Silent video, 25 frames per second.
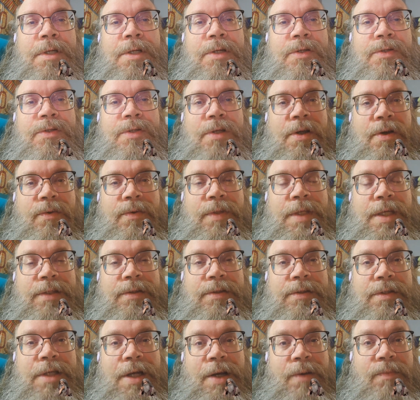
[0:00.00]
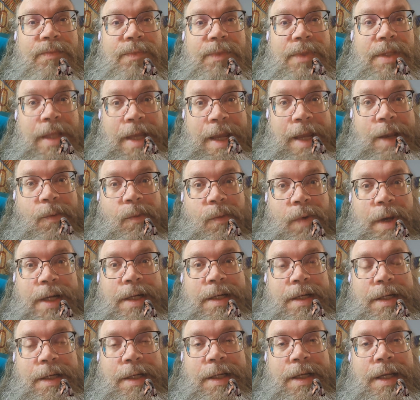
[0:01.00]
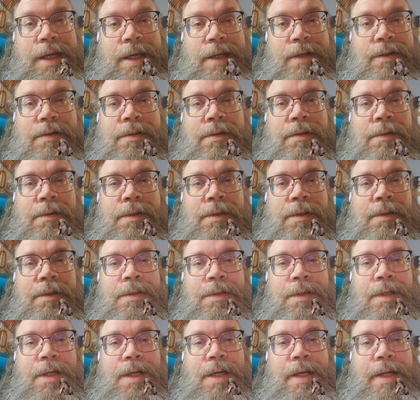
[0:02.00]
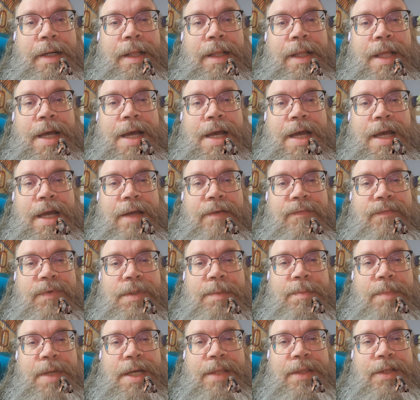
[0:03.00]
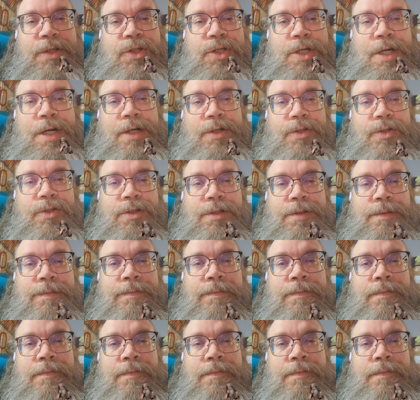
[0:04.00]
so that they wouldn't get unalived by the church.